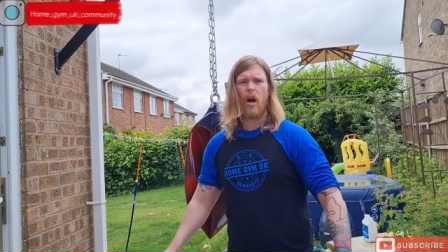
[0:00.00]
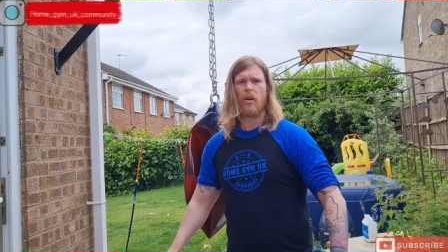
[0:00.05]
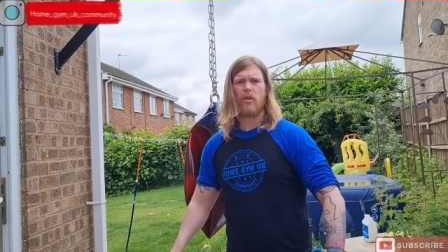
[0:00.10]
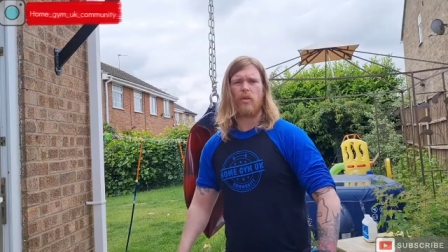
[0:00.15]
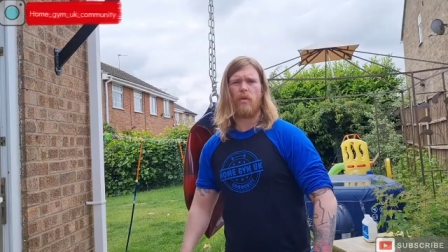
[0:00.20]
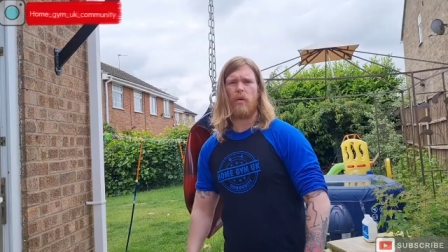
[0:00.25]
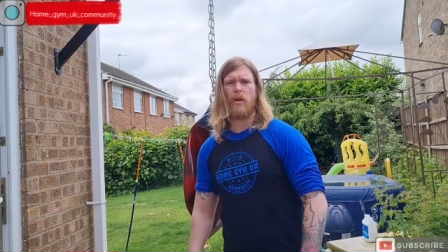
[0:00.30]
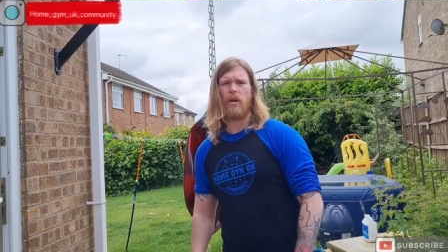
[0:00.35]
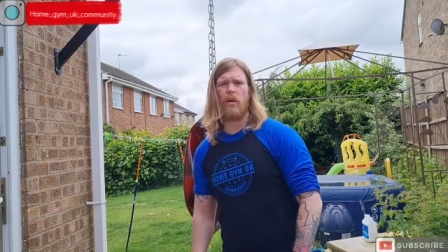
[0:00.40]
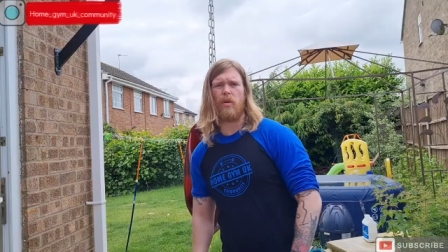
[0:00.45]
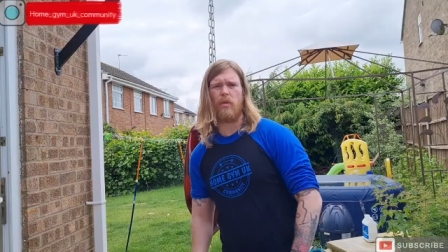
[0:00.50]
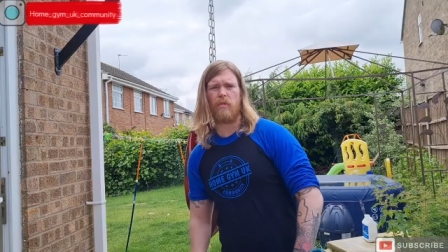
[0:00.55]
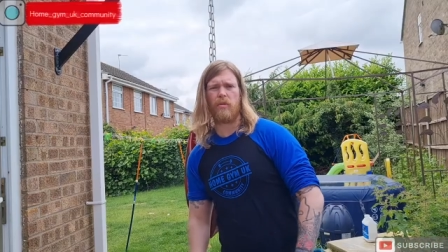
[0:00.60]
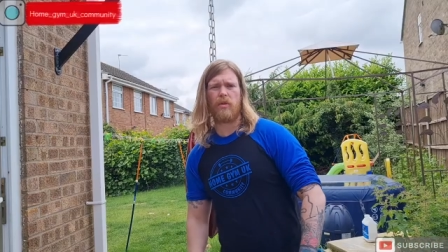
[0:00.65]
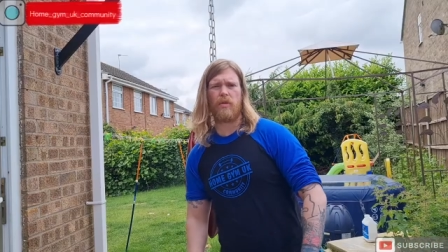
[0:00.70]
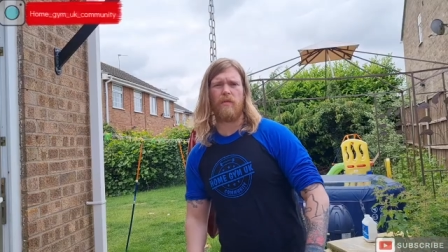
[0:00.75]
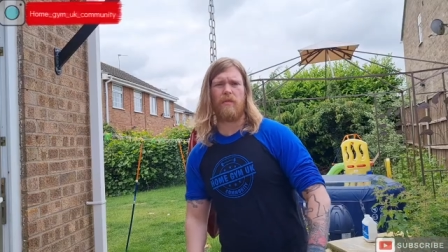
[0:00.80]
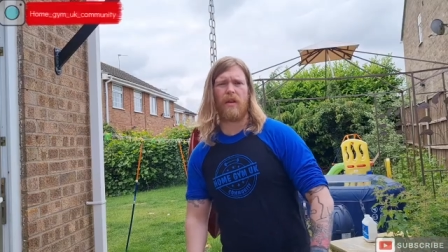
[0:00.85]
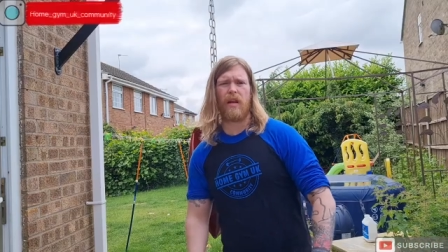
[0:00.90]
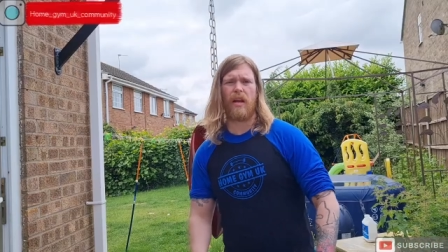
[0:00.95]
Right, so when it
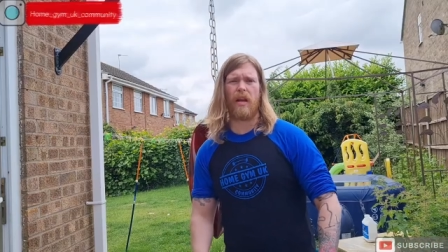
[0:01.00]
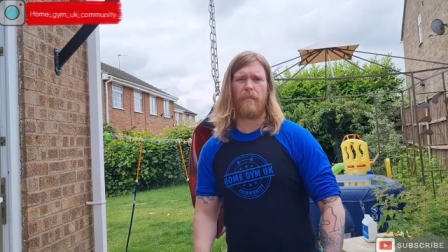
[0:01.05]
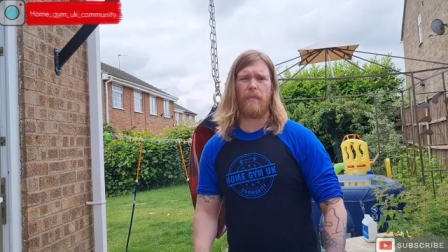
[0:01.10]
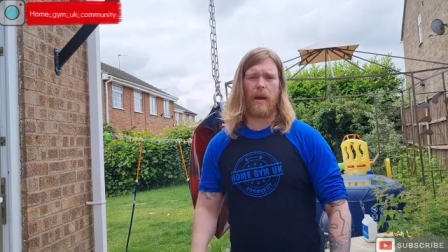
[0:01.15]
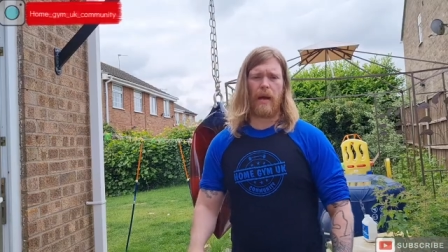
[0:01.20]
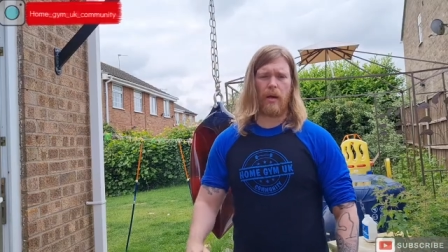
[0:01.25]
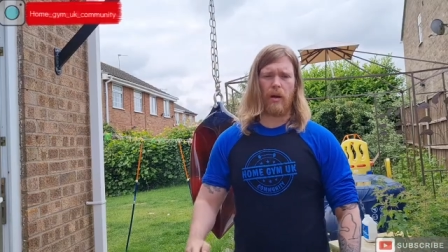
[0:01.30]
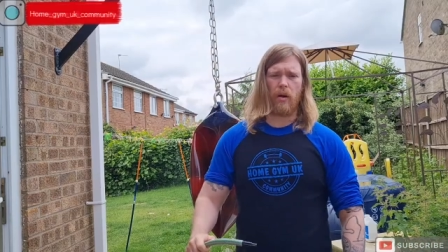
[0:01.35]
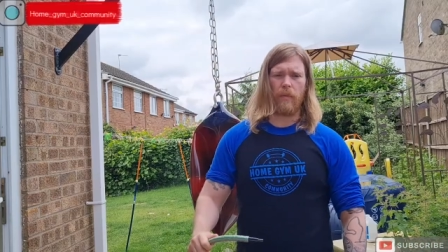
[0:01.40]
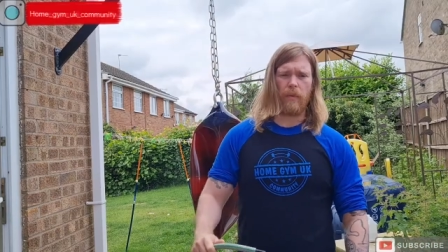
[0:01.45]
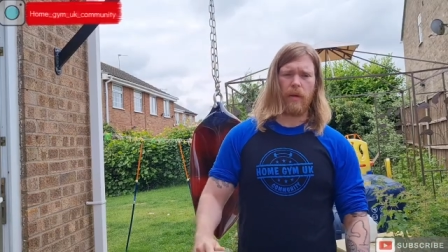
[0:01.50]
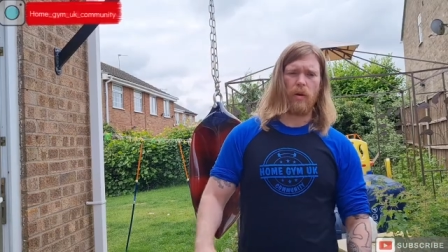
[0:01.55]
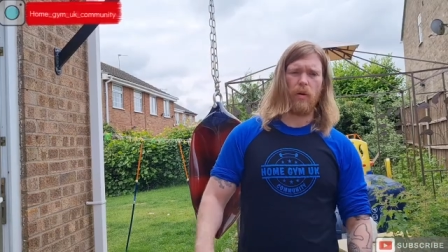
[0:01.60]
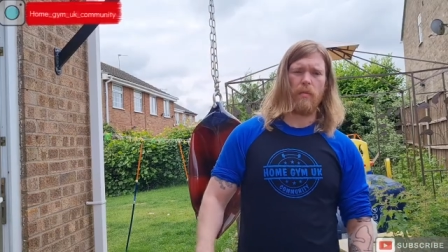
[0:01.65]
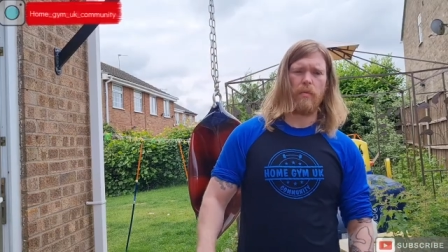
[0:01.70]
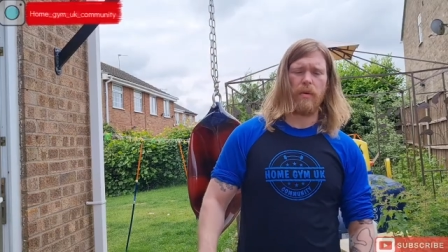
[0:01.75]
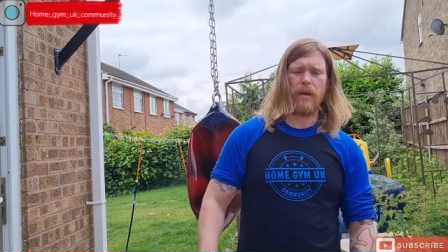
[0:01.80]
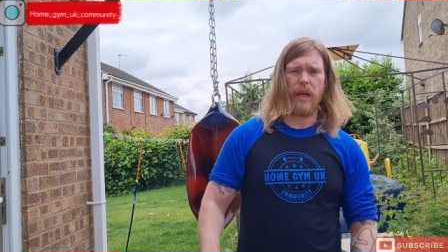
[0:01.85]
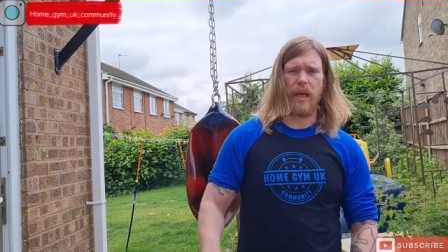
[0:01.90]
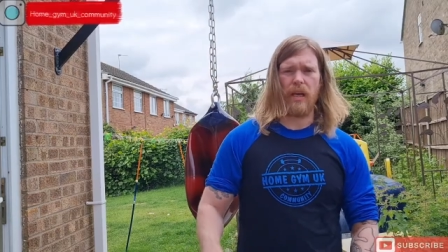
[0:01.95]
comes to filling the bag up, it
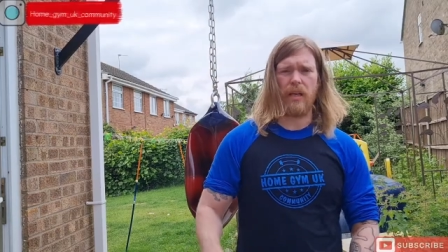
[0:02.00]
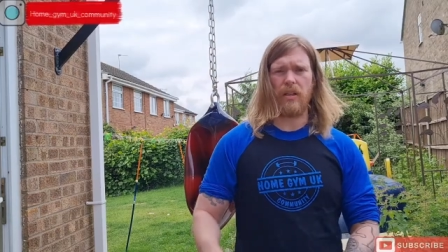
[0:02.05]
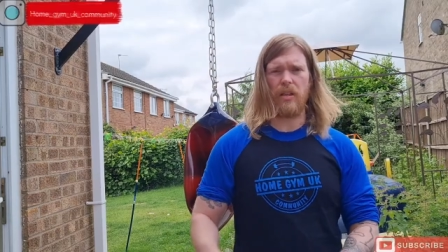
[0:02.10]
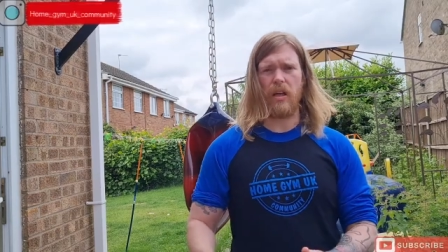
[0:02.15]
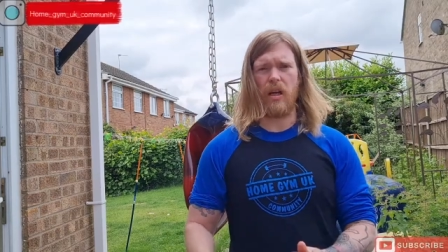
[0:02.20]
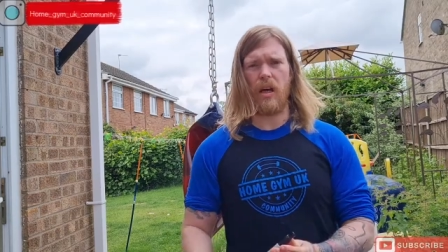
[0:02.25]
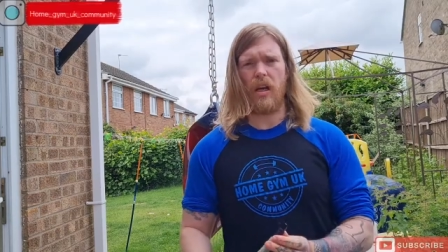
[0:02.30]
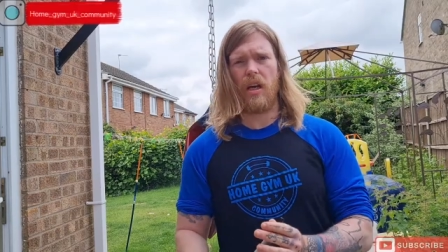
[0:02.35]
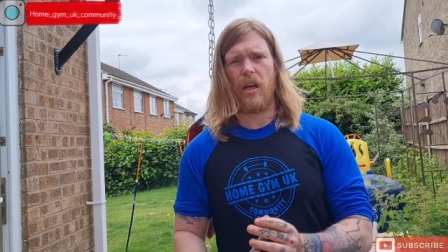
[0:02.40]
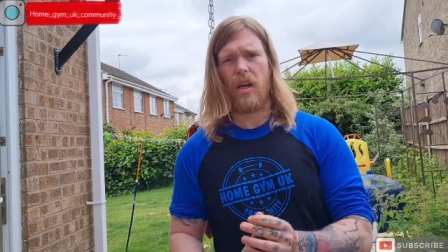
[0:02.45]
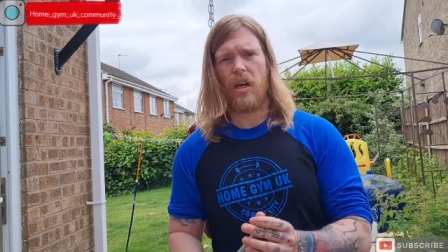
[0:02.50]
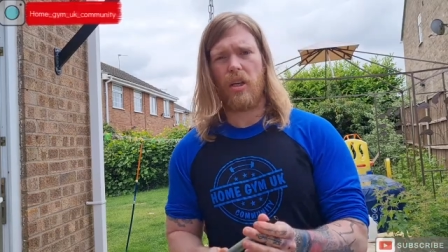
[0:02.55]
couldn't be easier.